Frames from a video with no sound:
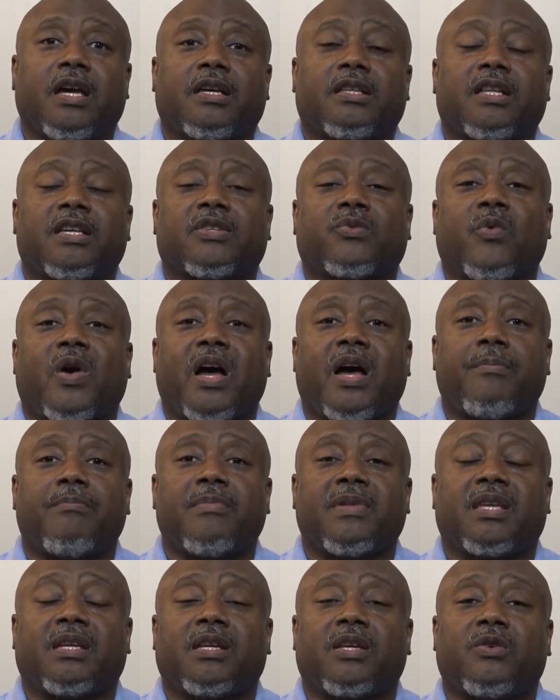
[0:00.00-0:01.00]
That's why
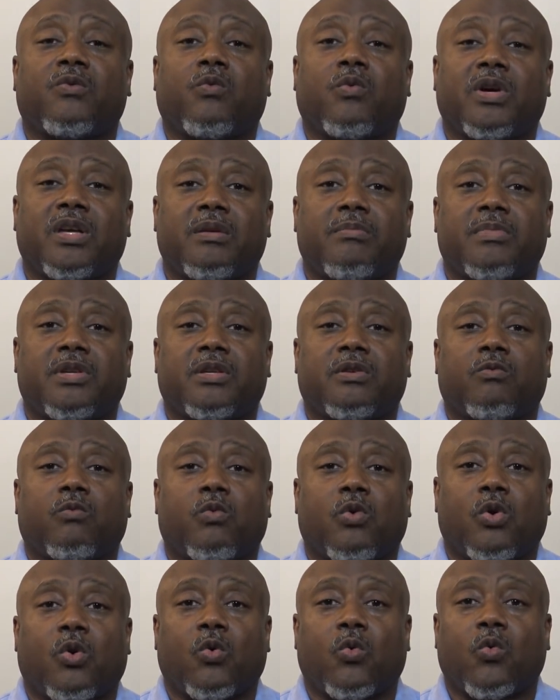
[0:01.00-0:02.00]
many women
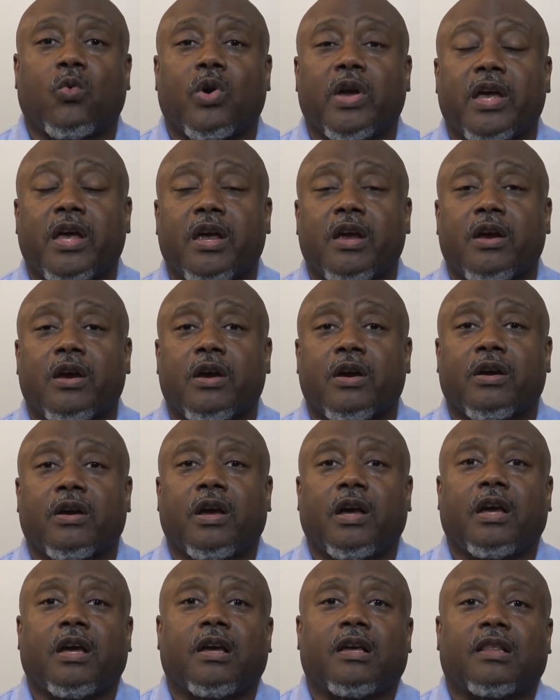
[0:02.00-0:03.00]
will wear
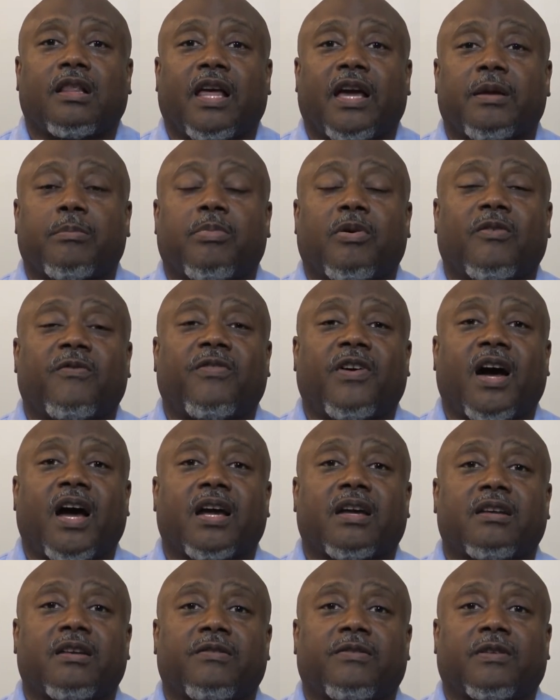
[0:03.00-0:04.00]
like
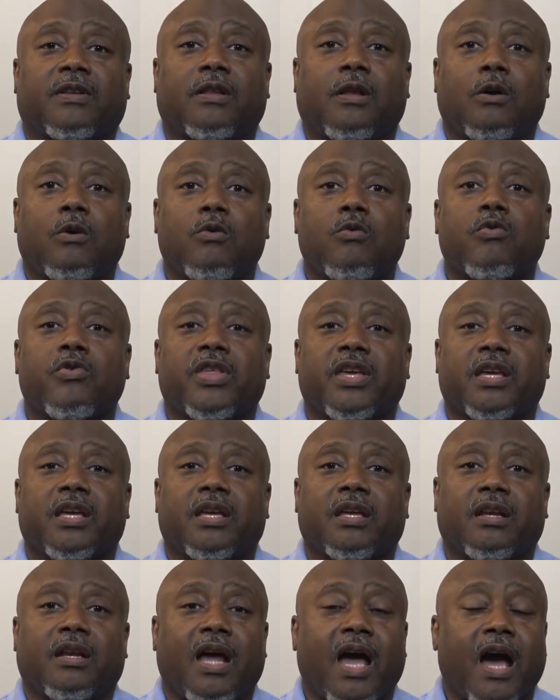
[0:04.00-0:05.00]
provocative
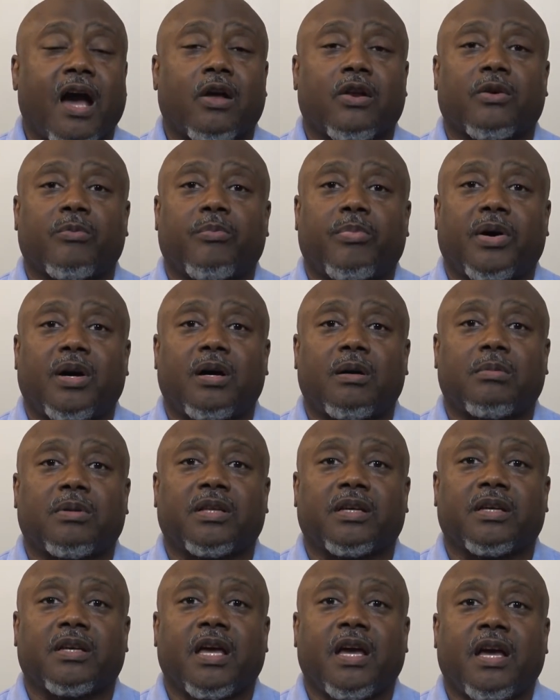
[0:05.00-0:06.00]
clothing out in
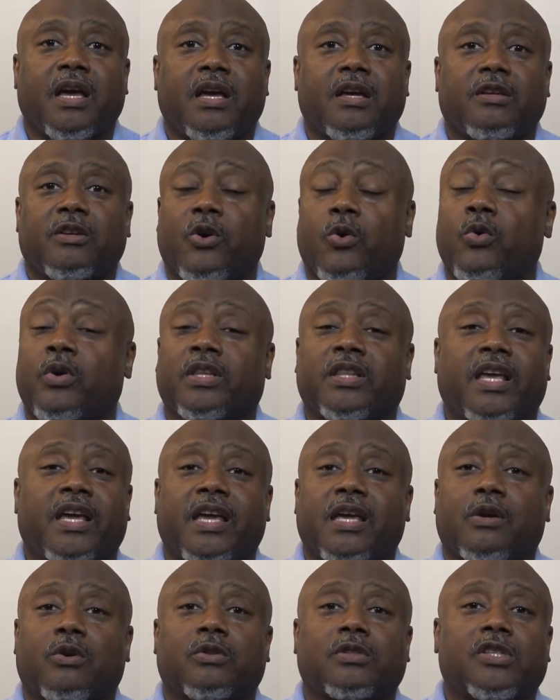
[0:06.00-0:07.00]
public, knowing
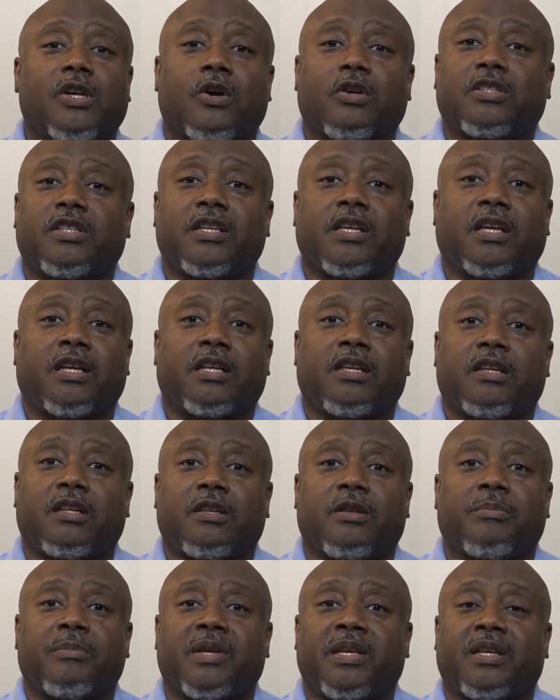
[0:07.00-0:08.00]
they ain't gonna talk to any
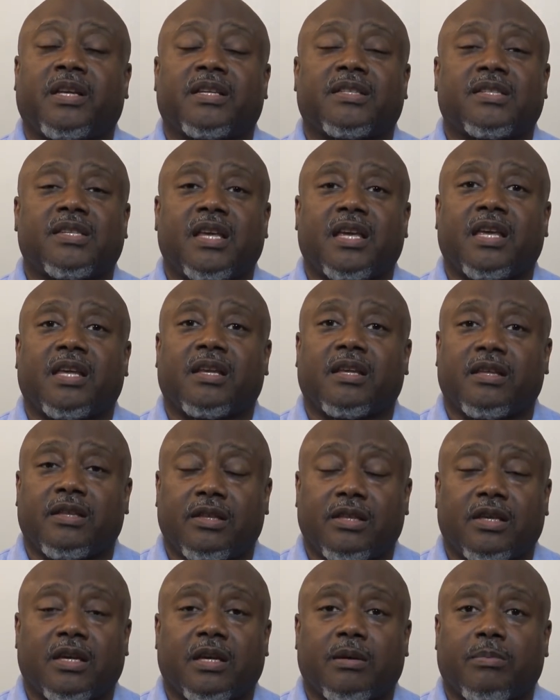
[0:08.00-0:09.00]
of the men that say
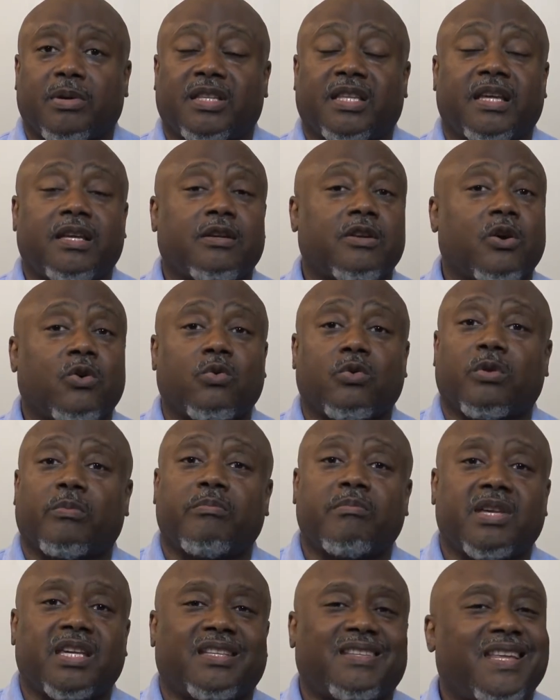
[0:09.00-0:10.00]
anything, but they know the
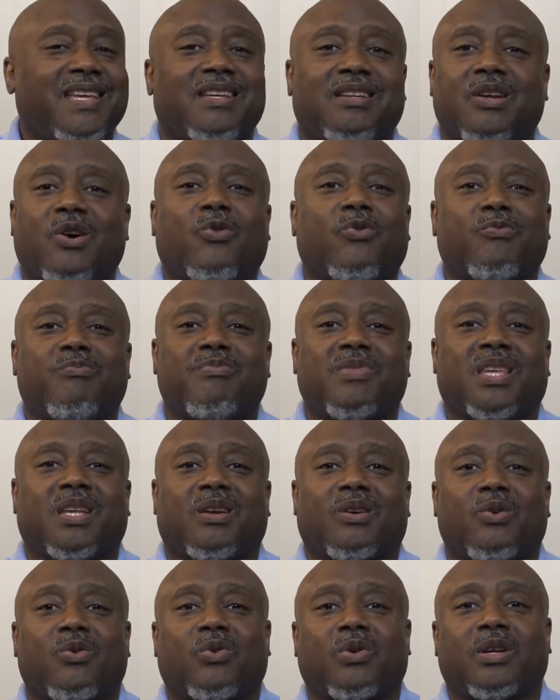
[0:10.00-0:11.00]
men, they know
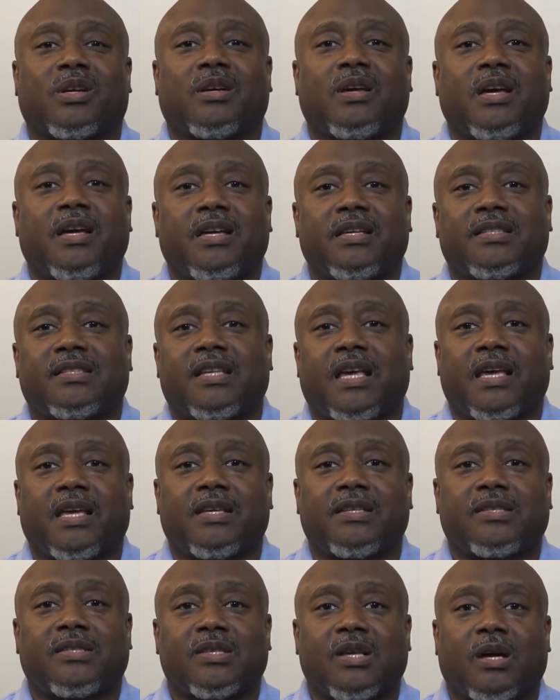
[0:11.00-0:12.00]
men are gonna
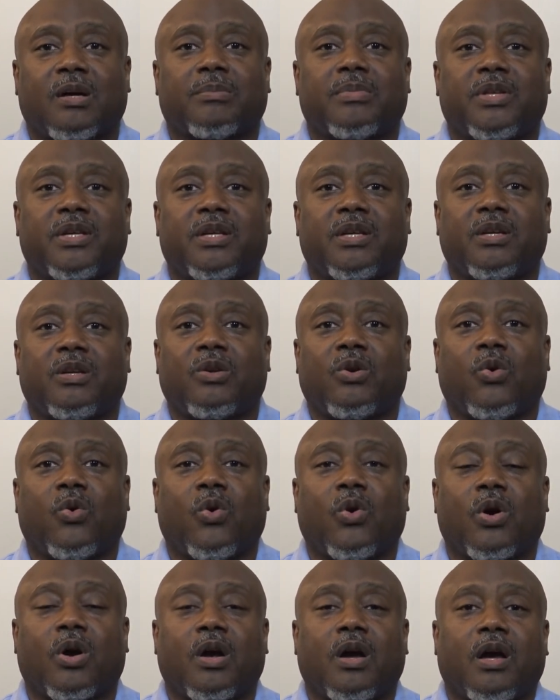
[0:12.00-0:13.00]
say something
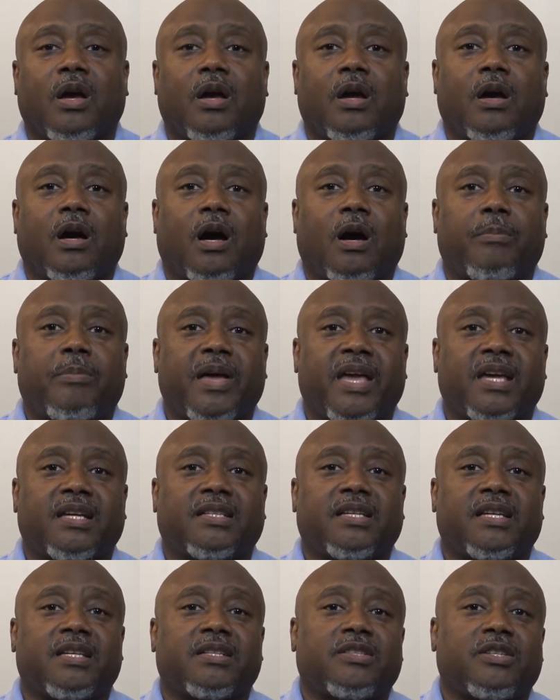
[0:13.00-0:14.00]
or uh, pay
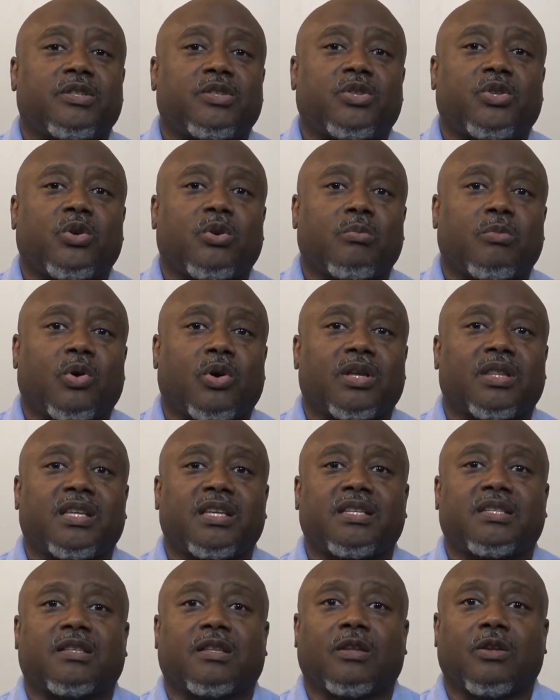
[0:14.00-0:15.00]
attention to them or at
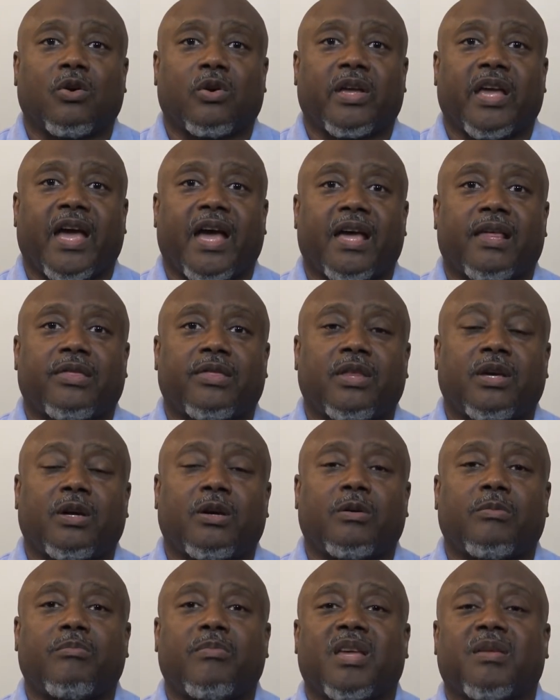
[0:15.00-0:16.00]
least look at
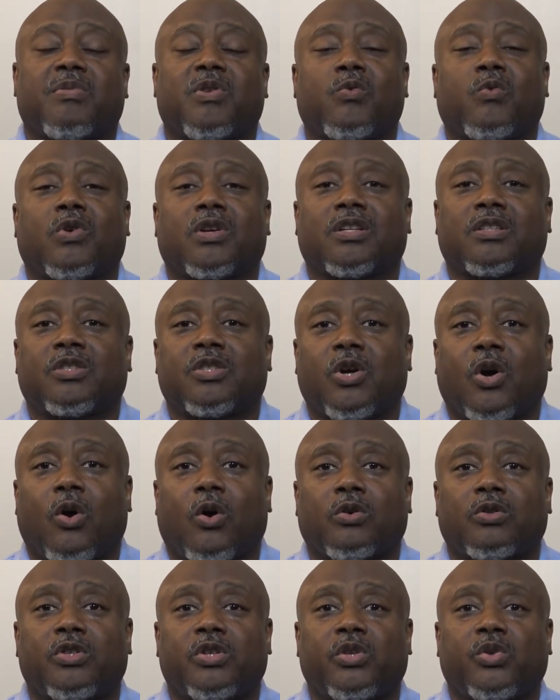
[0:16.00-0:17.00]
them, maybe wanna
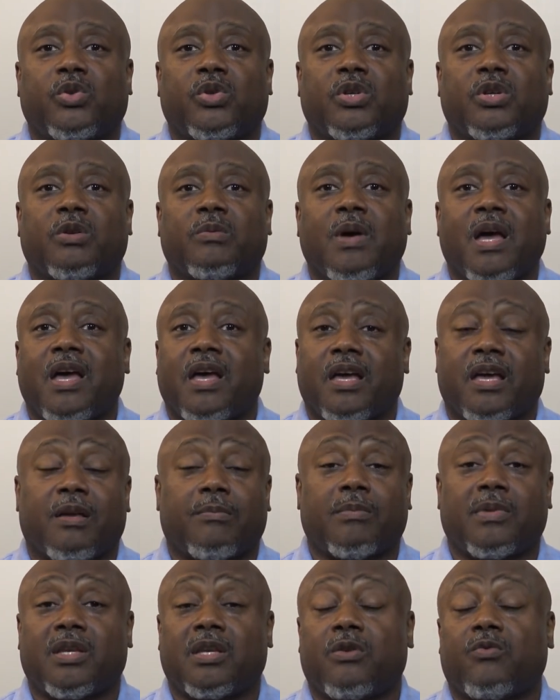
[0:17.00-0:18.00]
talk to them.
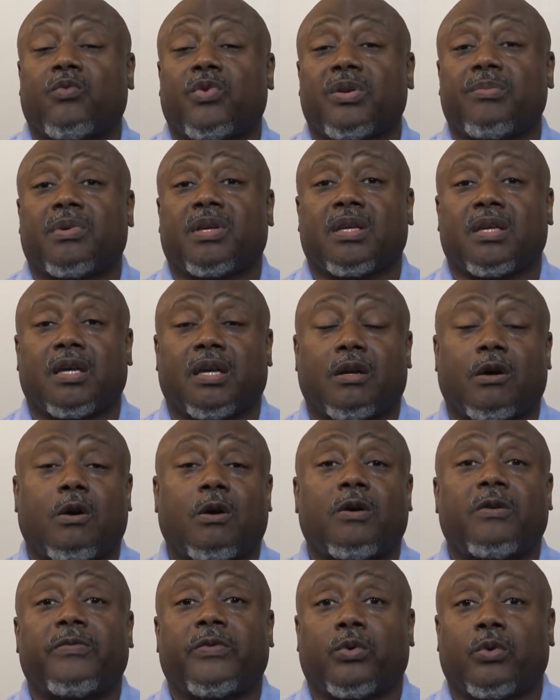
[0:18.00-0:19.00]
And many women get
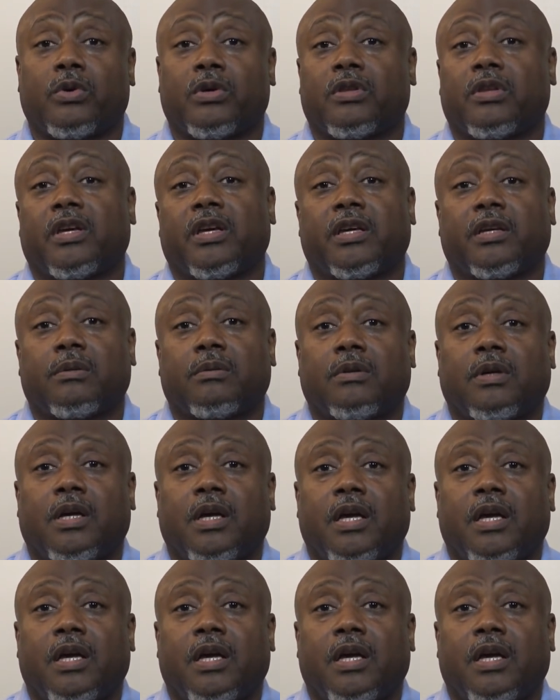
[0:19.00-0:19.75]
off on that.